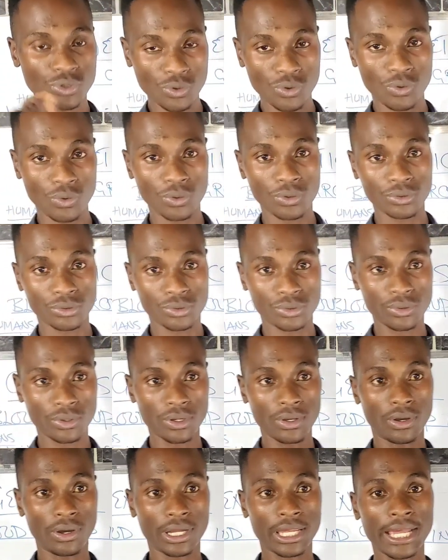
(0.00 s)
do,
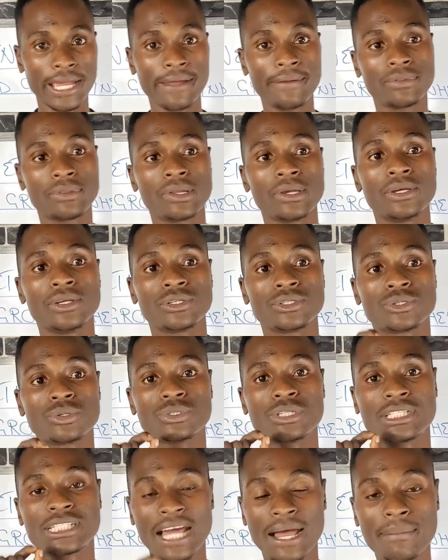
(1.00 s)
okay,
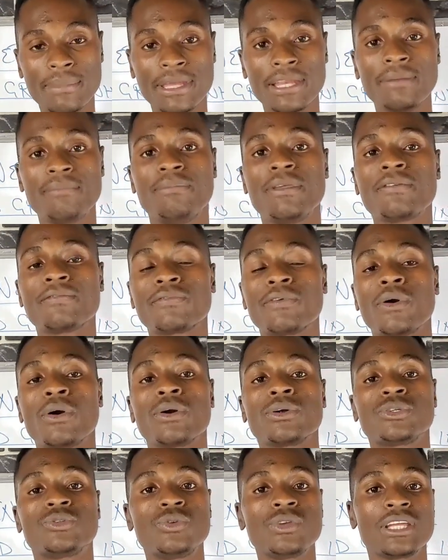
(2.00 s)
to determine
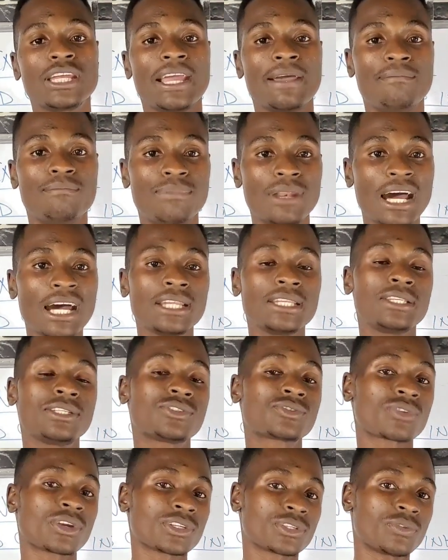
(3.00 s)
before doing a
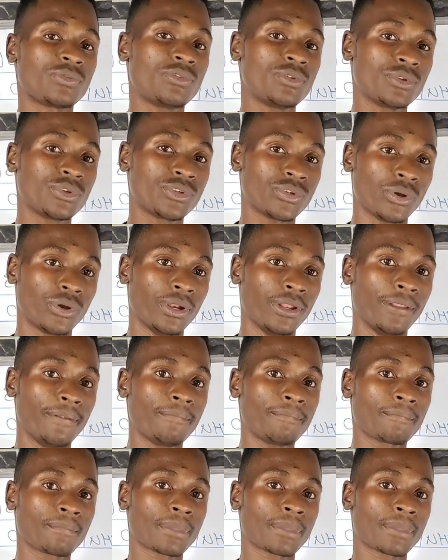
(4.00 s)
blood transfusion.